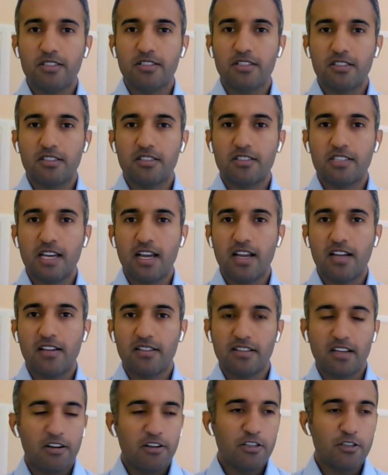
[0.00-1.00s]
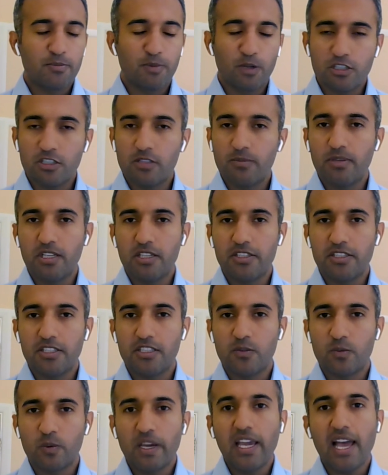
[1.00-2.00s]
us understand our
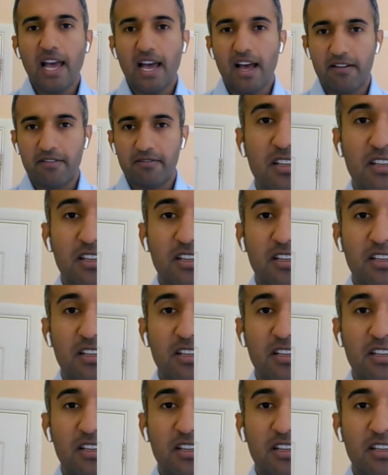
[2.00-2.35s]
responsibilities we have,